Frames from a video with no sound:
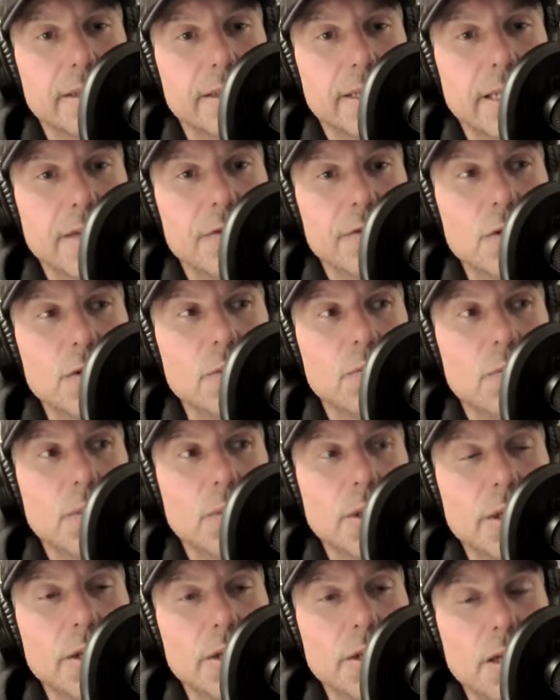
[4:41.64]
If you
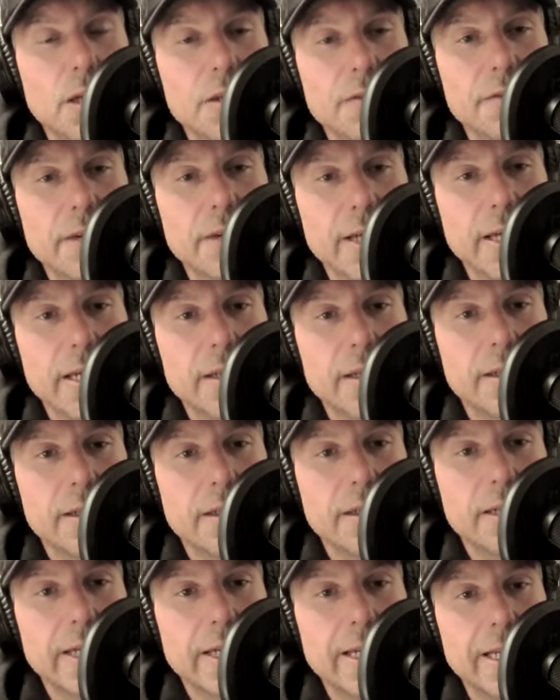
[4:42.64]
put it on the vein
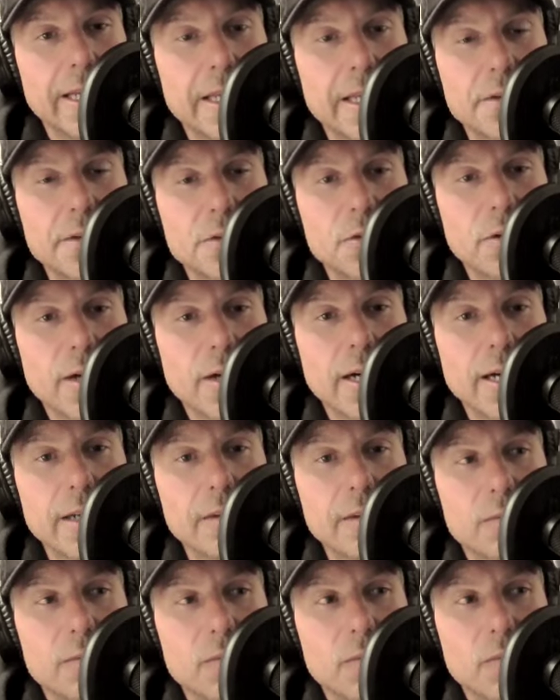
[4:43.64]
and let it
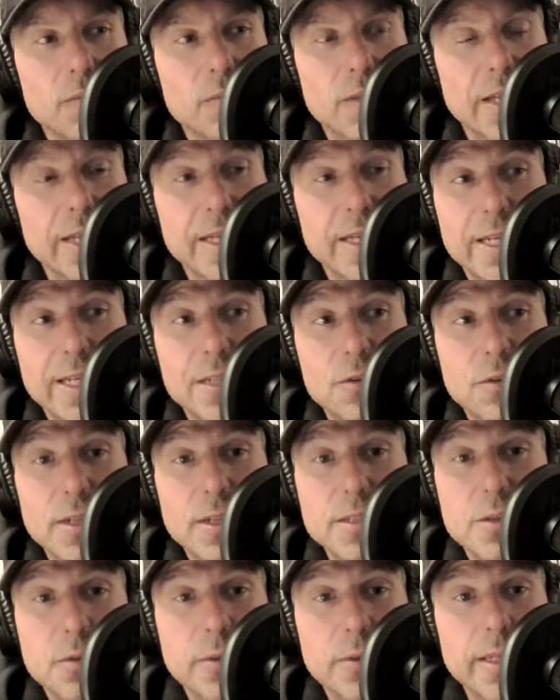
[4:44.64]
dry, and it
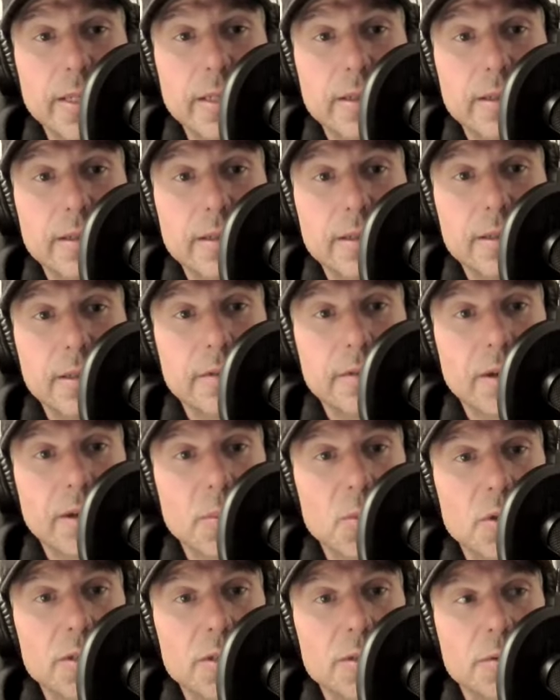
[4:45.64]
dries quick, it
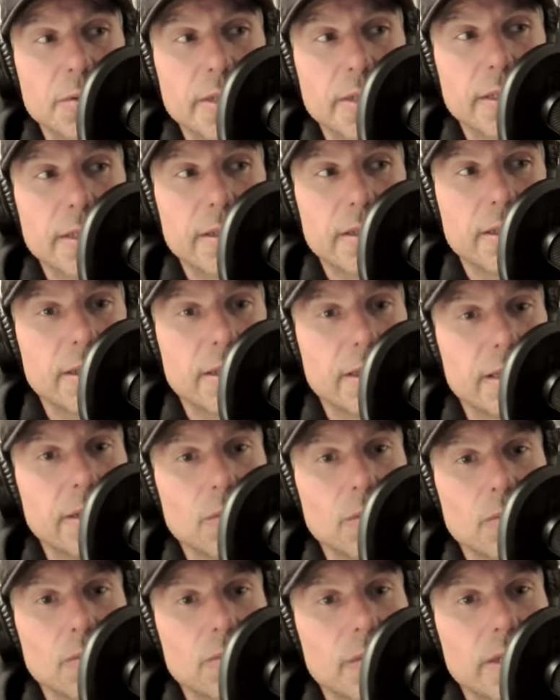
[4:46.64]
evaporates quick,
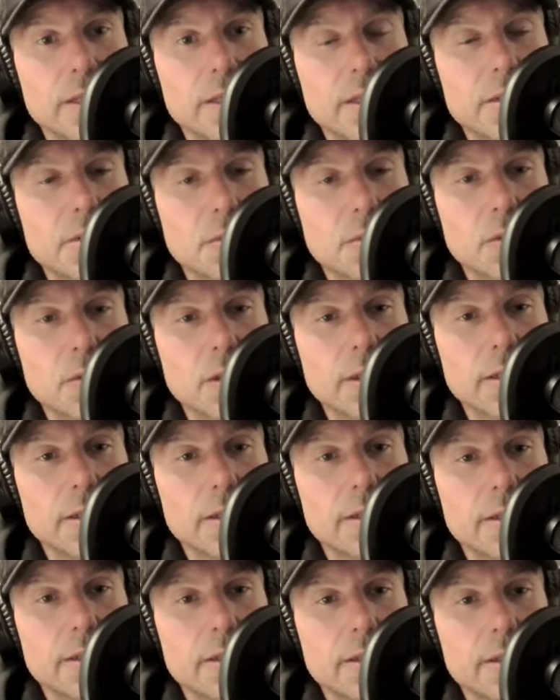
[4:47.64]
it doesn't work.
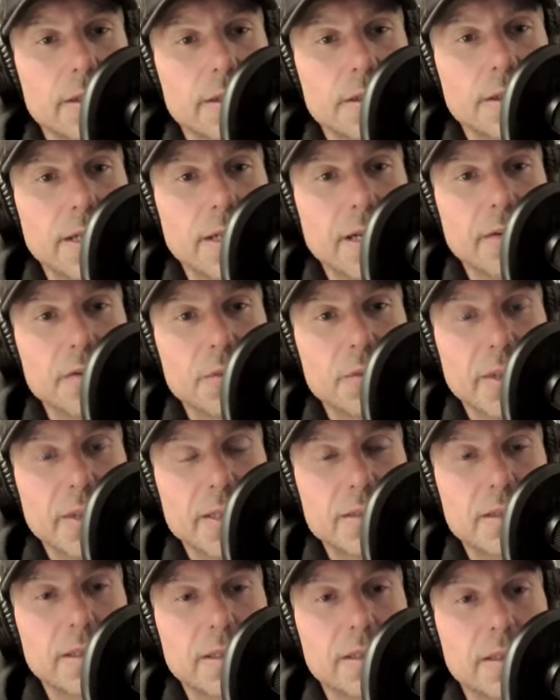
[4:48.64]
You have to
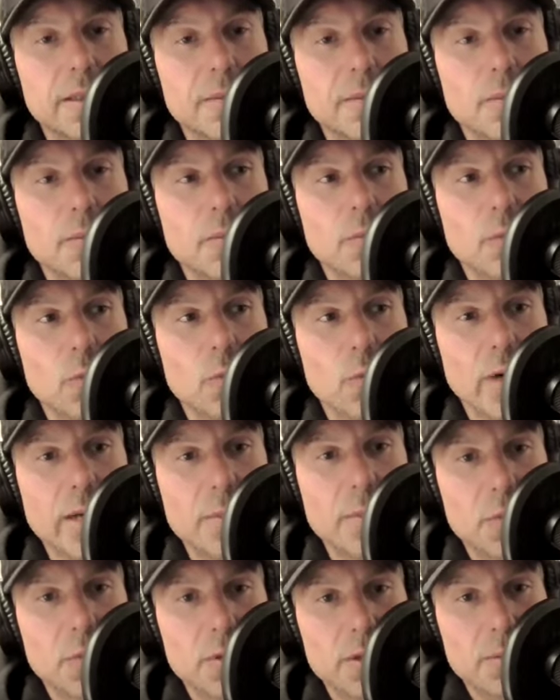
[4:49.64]
basically
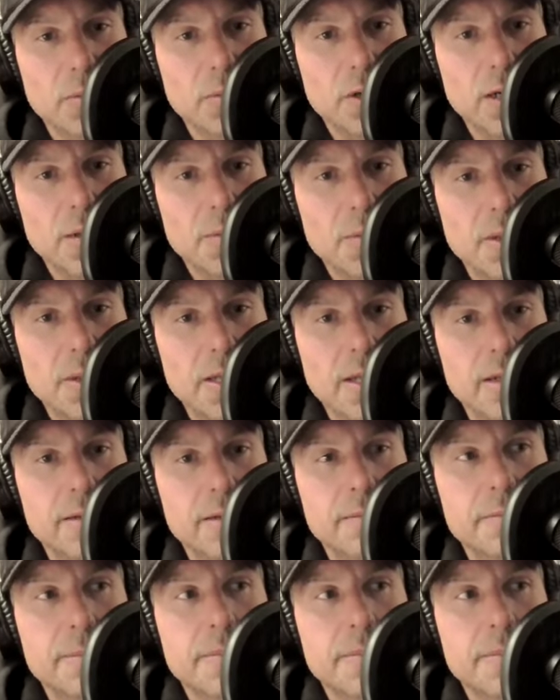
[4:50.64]
wipe it with the primer pen